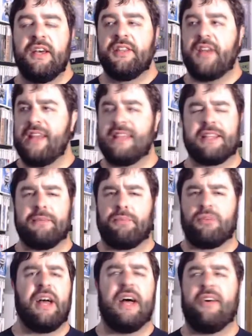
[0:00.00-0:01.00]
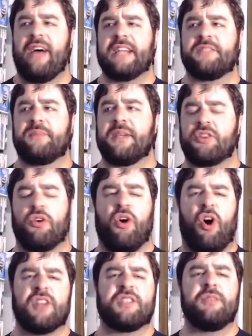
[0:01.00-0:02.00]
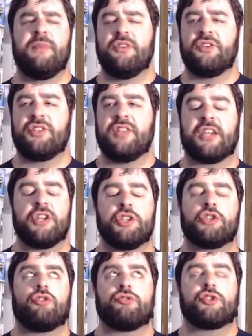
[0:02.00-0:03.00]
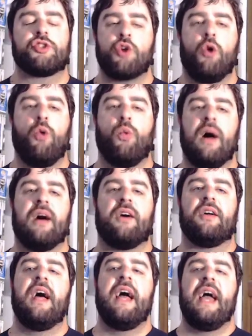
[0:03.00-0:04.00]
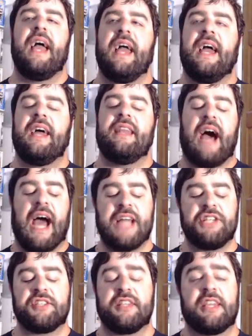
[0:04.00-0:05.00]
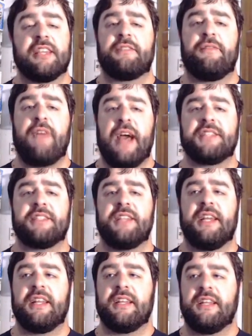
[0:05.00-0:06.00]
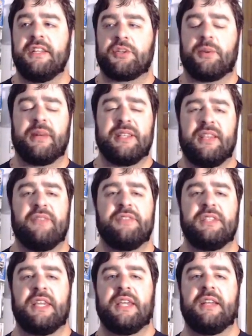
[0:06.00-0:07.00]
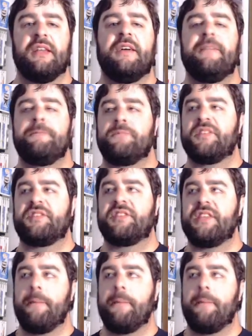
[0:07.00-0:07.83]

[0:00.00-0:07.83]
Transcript: I think the bullet hell aspects are awesome, and they control so well. And I just think it's fascinating in 2017 to see a